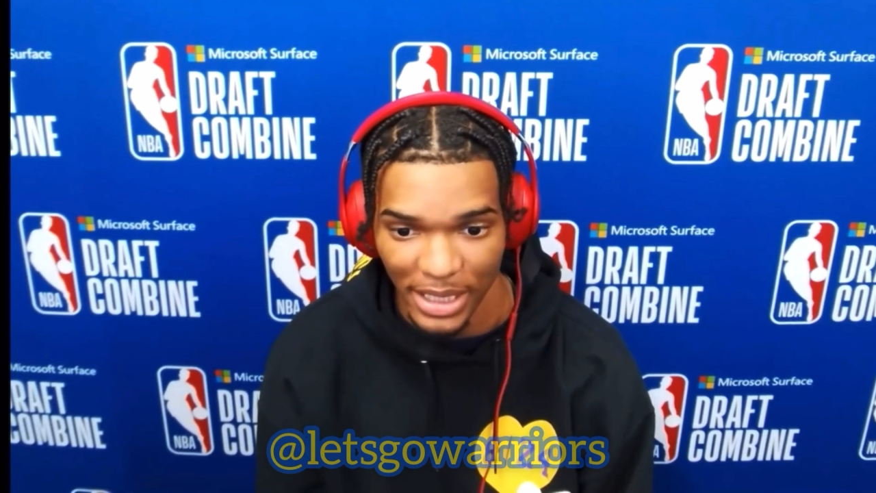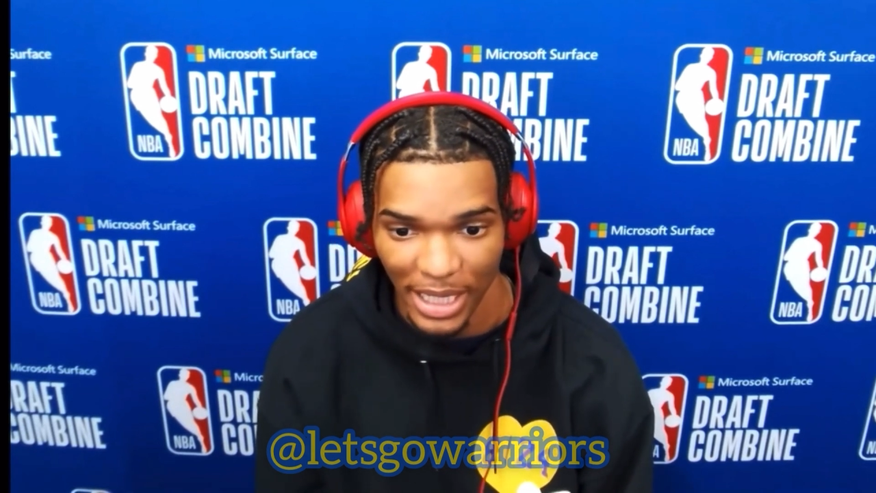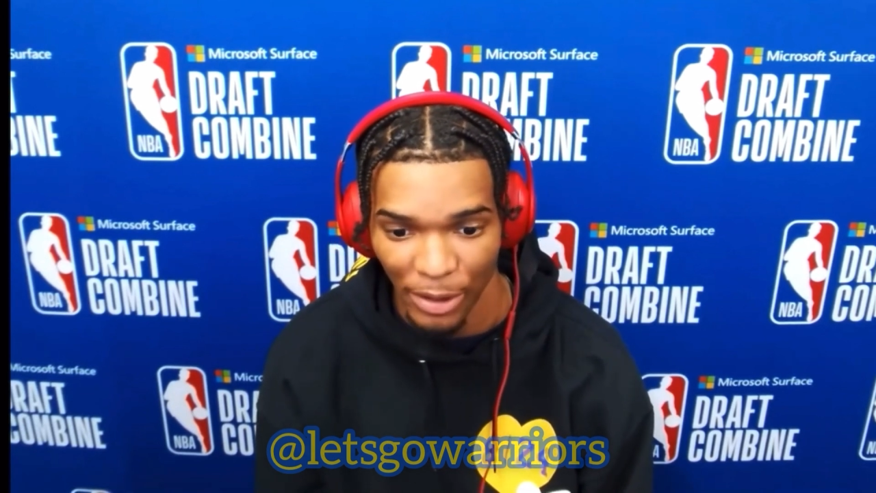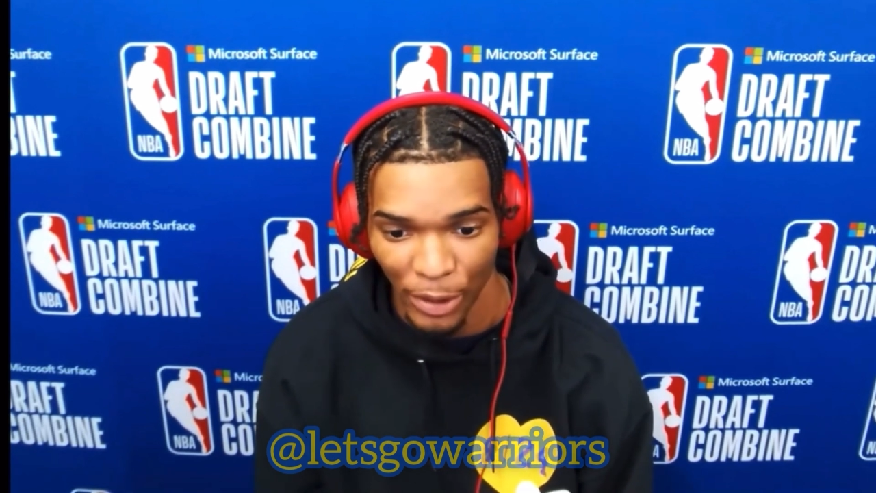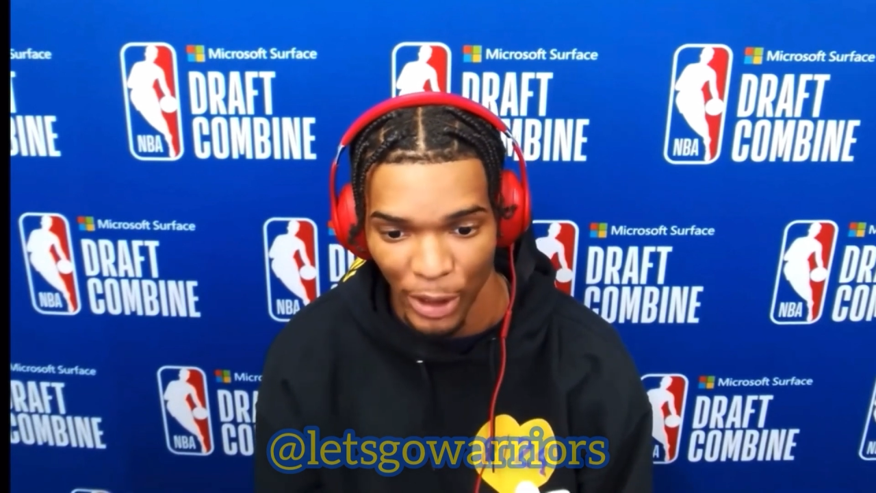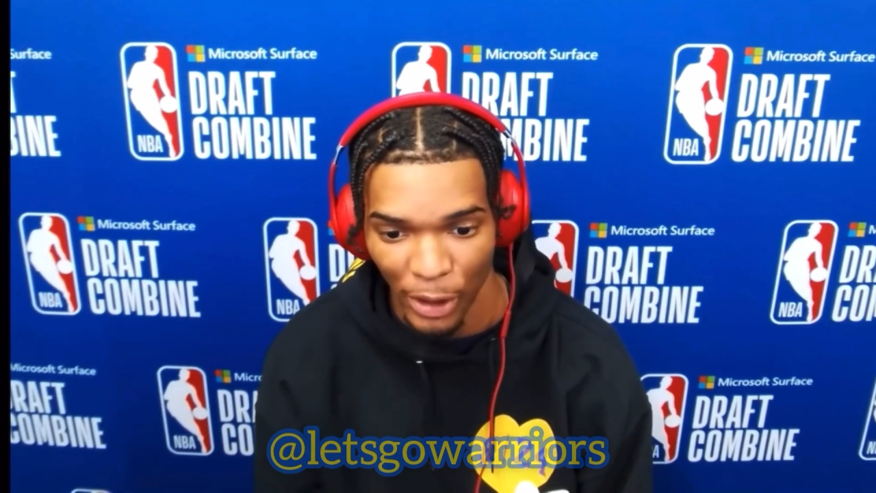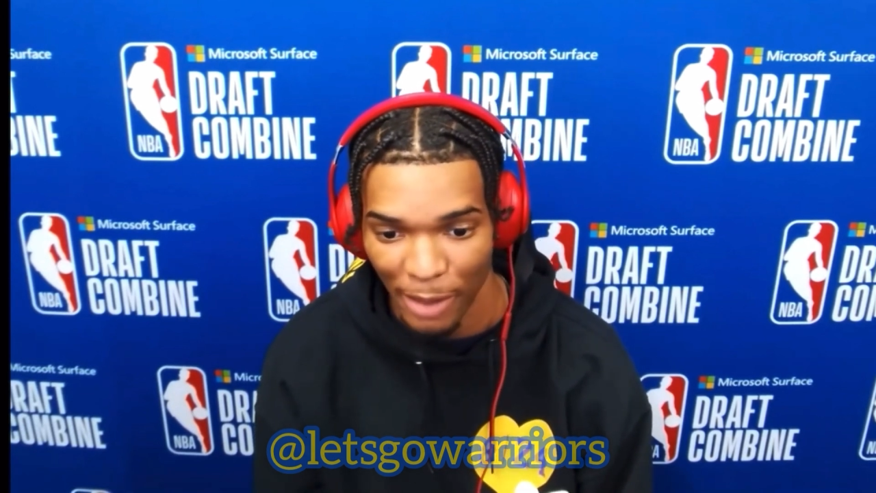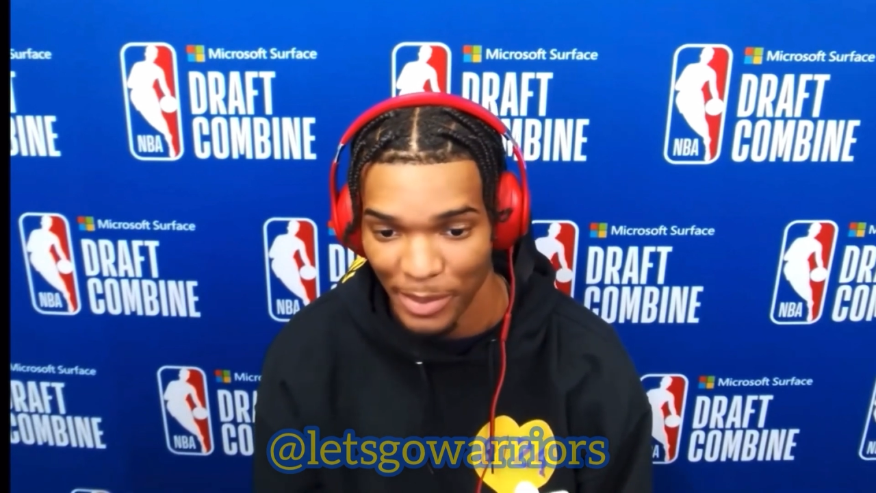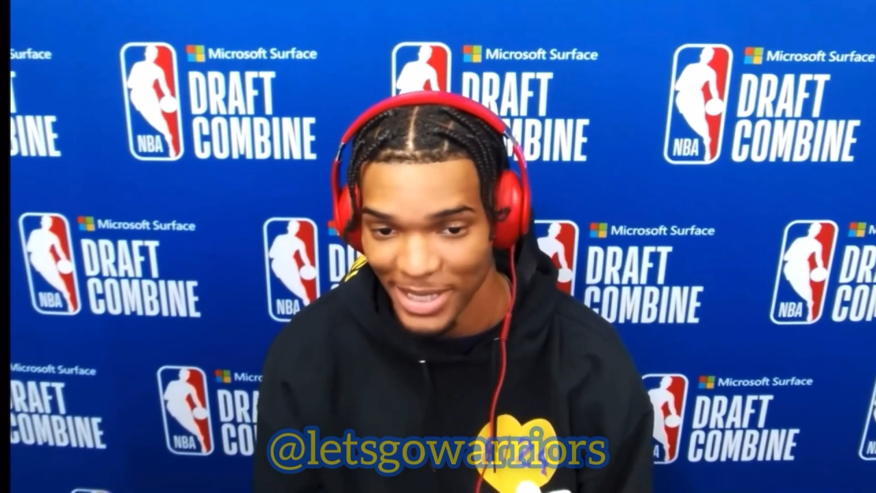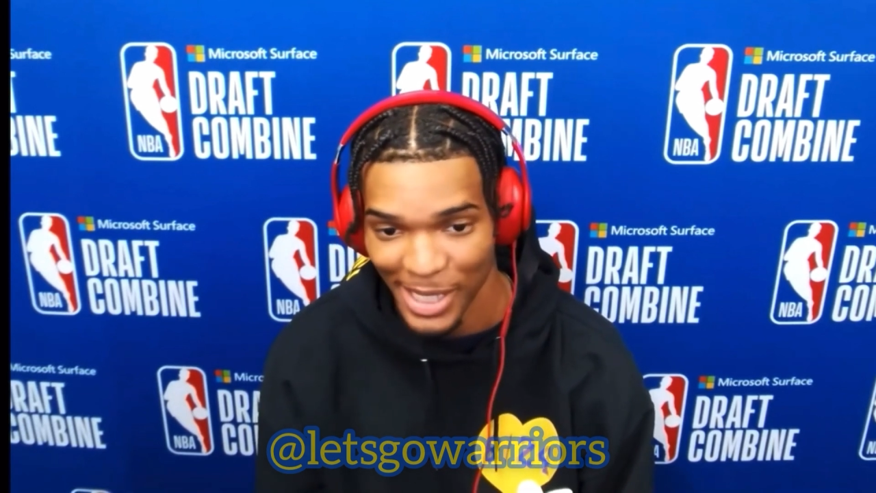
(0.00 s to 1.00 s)
I don't know.
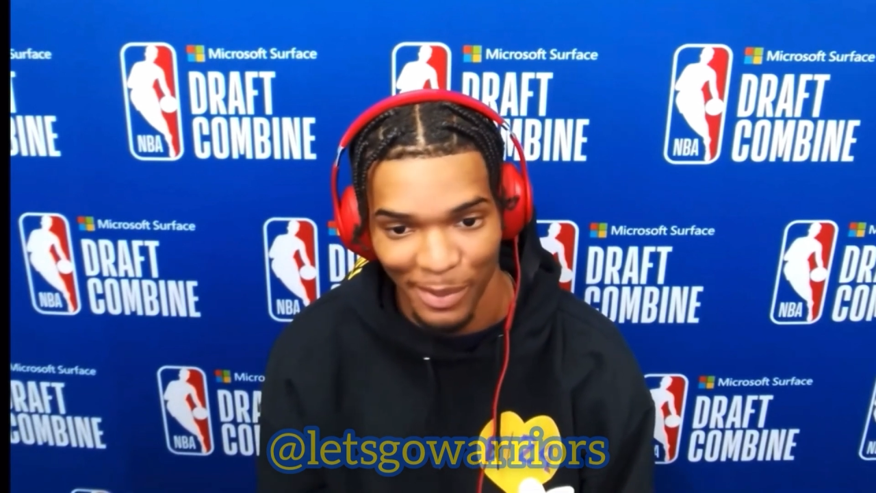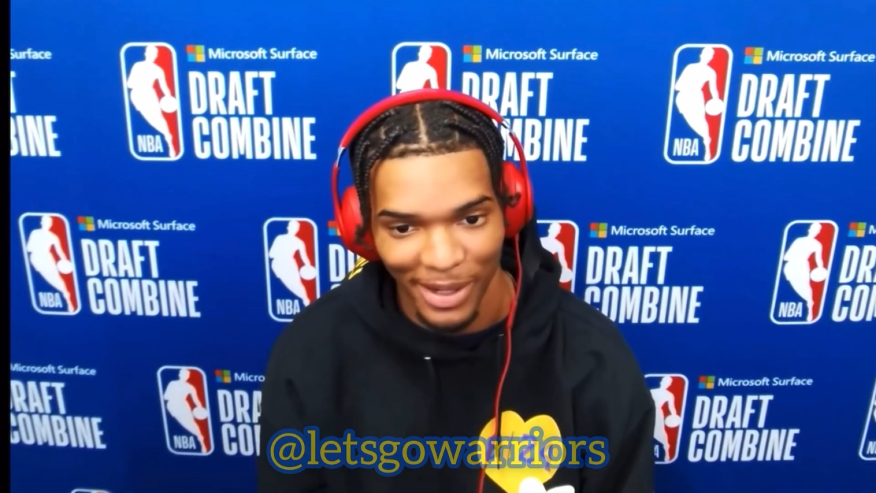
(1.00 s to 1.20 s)
I've been sleeping